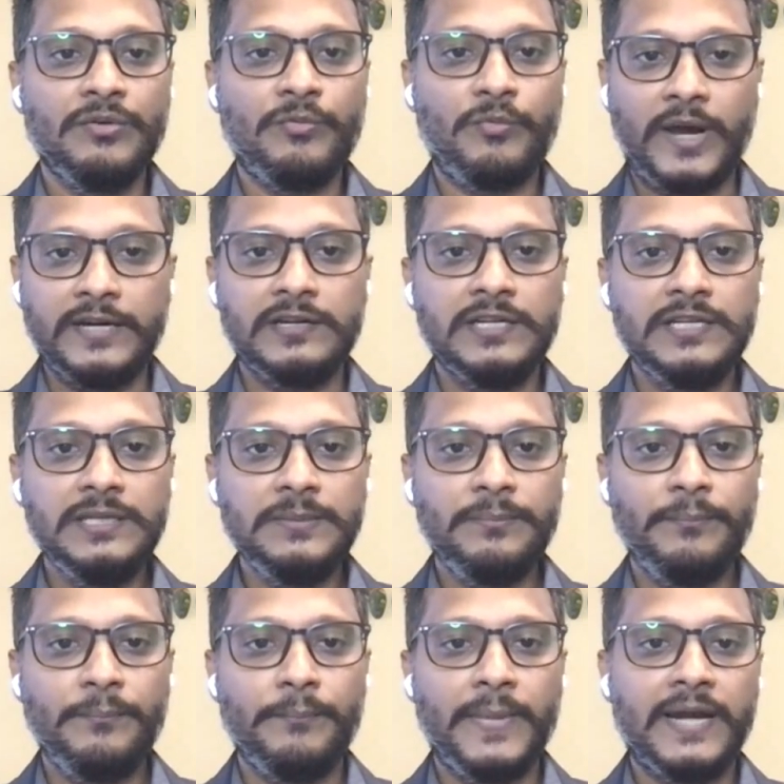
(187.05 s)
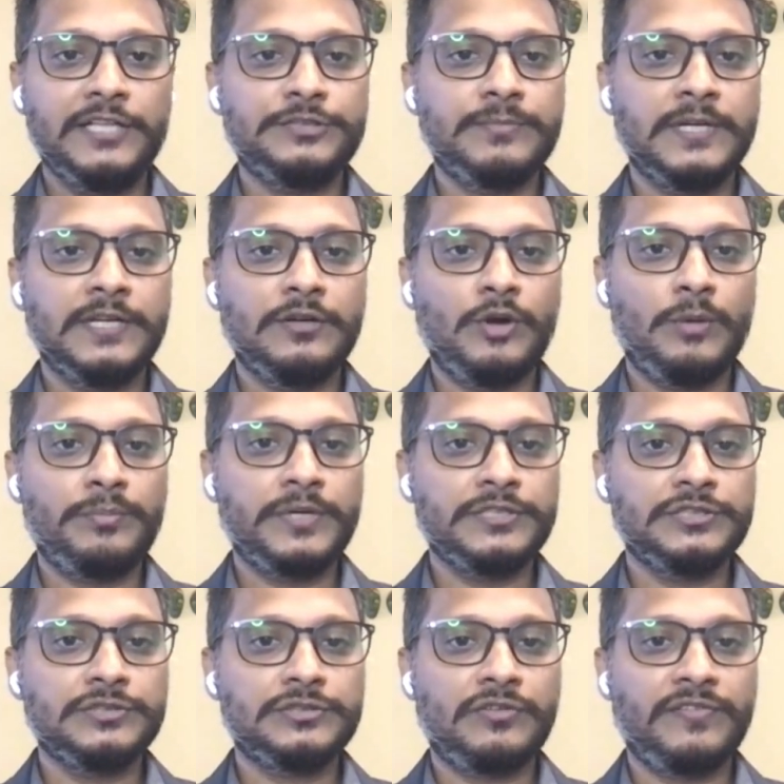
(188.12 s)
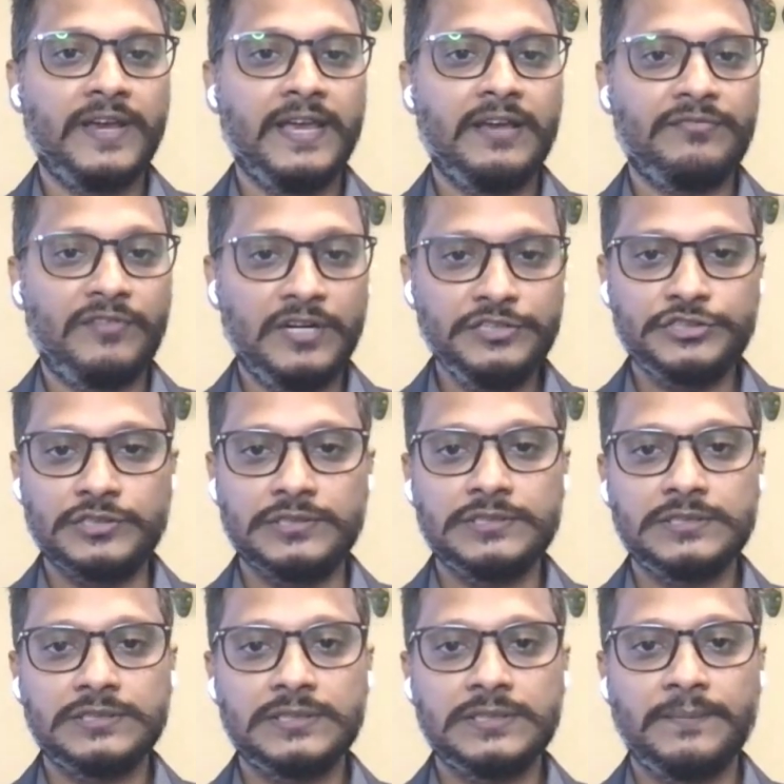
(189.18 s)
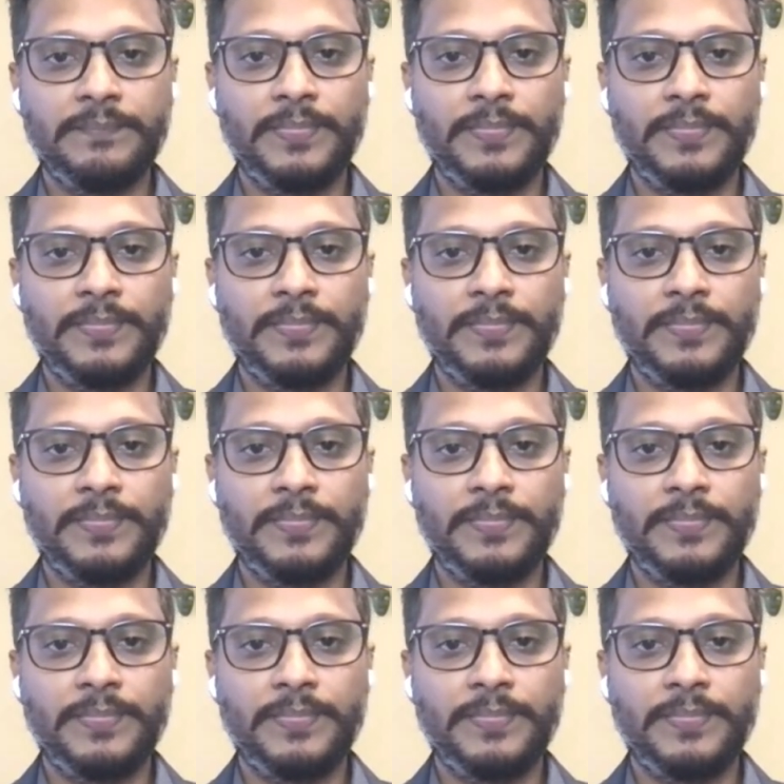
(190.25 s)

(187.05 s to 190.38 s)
Finally, management and operations of AI functions